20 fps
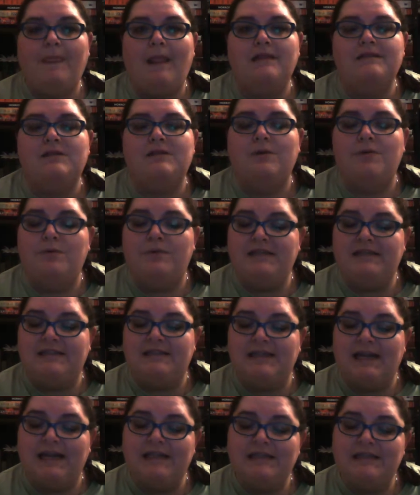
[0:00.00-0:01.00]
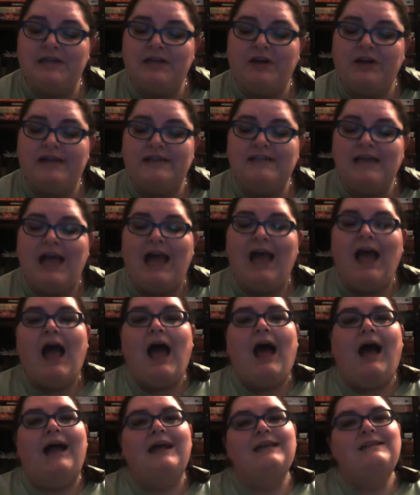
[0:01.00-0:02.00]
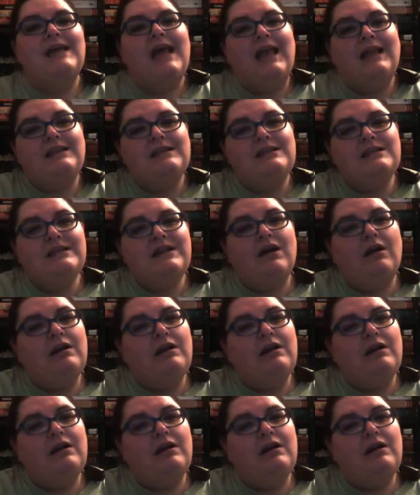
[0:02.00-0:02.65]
So the second series, I technically